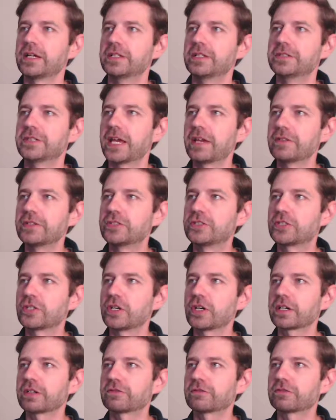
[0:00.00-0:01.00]
David
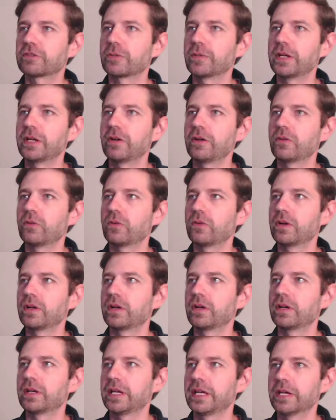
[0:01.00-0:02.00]
took from
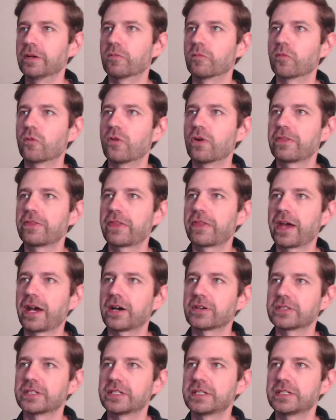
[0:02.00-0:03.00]
him
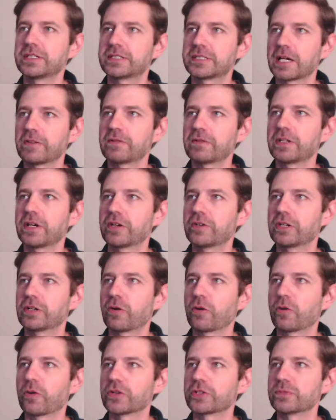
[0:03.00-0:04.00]
1,700
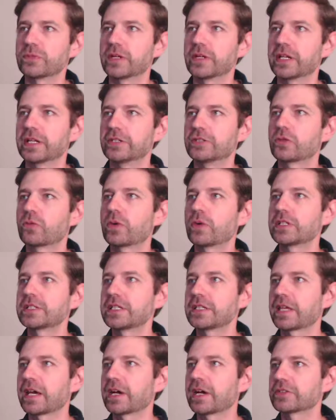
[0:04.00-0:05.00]
horsemen and
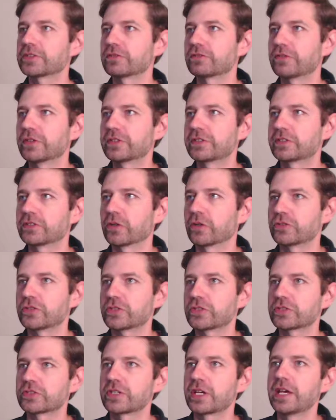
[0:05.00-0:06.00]
20,000 foot
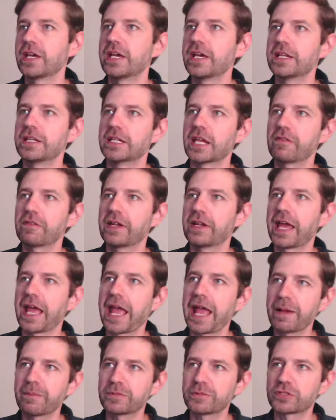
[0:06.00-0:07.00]
soldiers. David
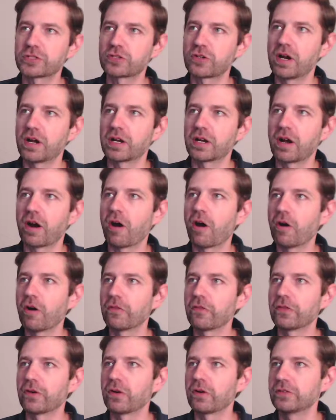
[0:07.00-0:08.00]
hamstrung all
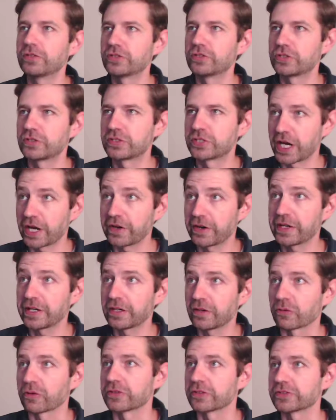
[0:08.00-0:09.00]
the chariot
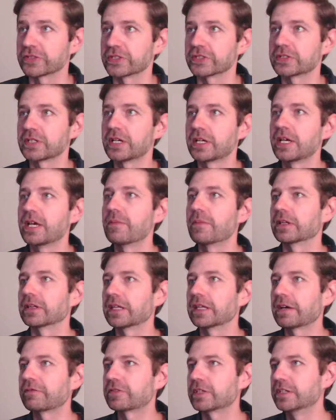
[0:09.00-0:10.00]
horses, but
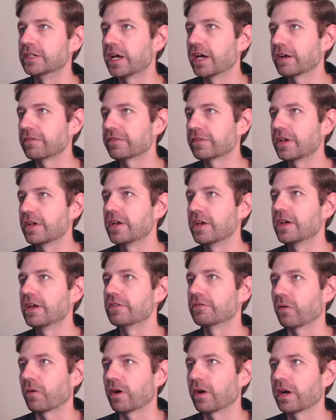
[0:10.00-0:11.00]
left enough
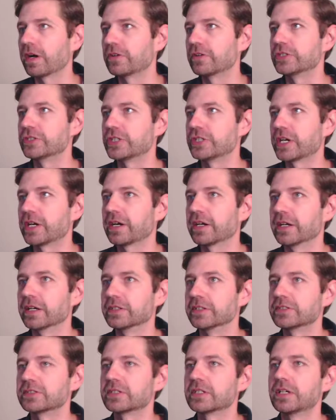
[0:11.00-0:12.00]
for a hundred
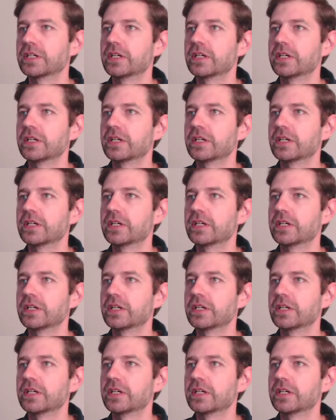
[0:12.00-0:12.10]
chariots.